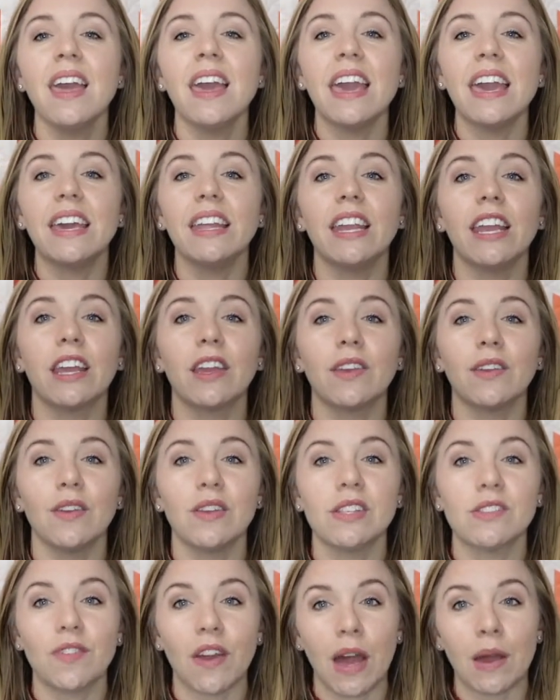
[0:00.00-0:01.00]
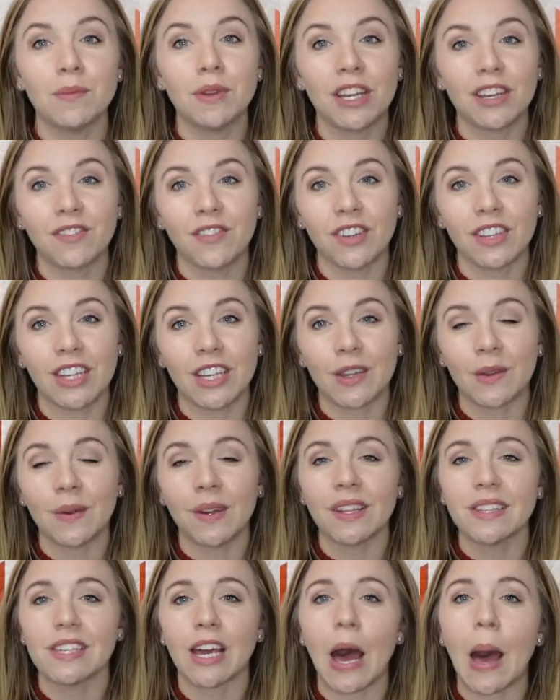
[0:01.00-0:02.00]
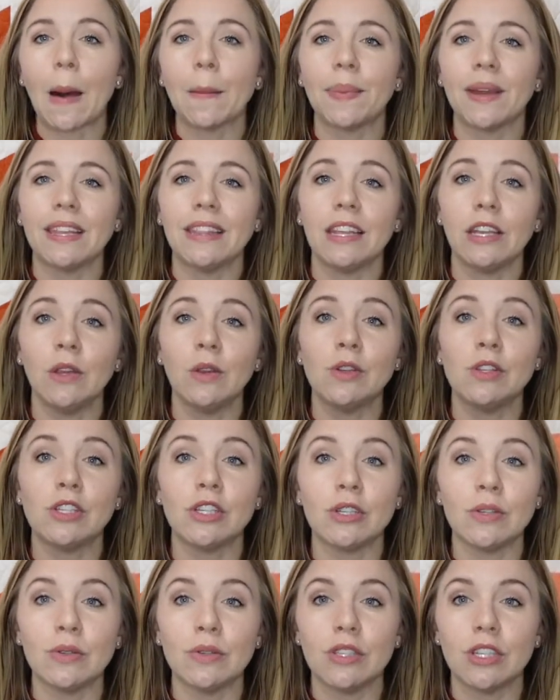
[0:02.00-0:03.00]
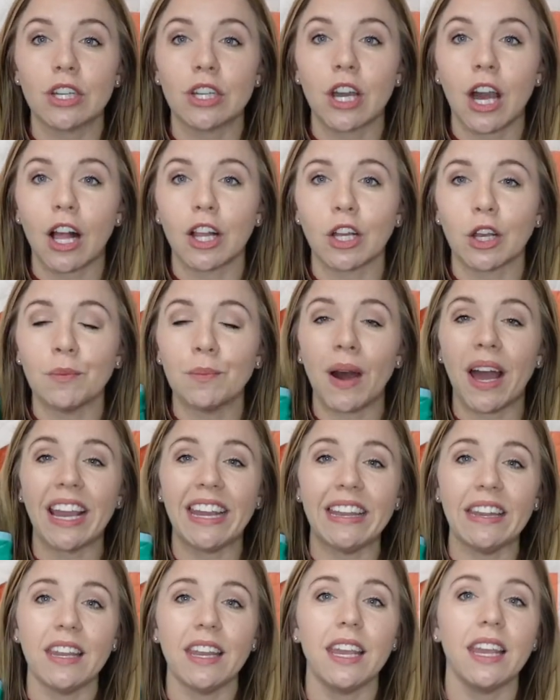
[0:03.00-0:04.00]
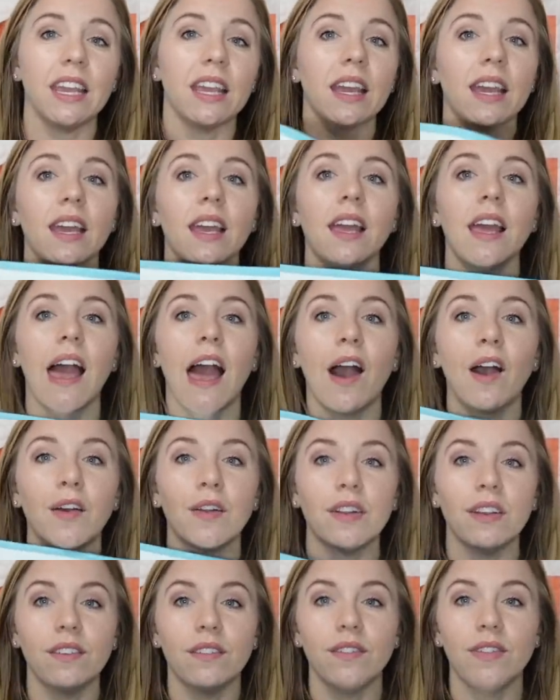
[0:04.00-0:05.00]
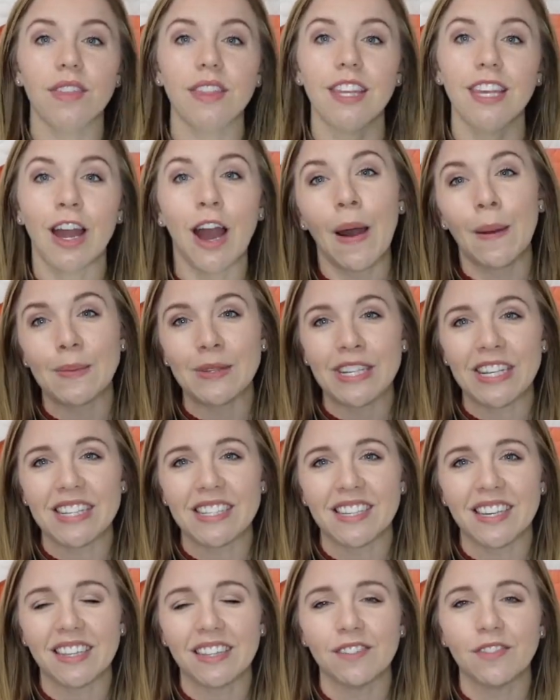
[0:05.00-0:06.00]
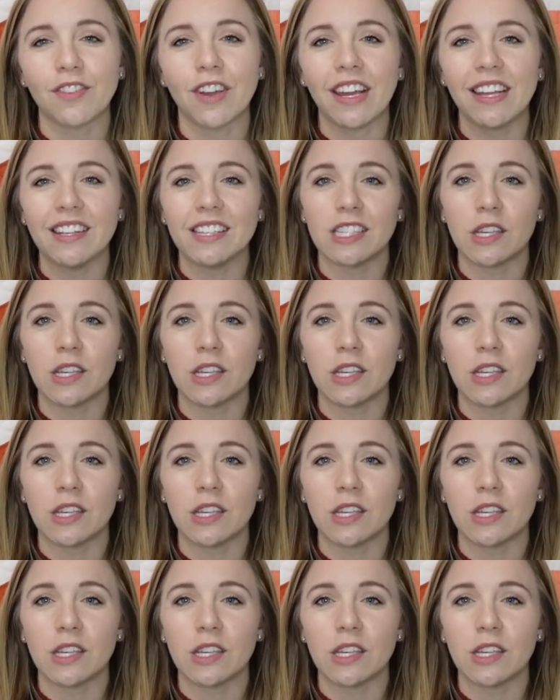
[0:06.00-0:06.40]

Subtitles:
It includes fabric for the quilt top, and then you choose your color binding out of the options on the front.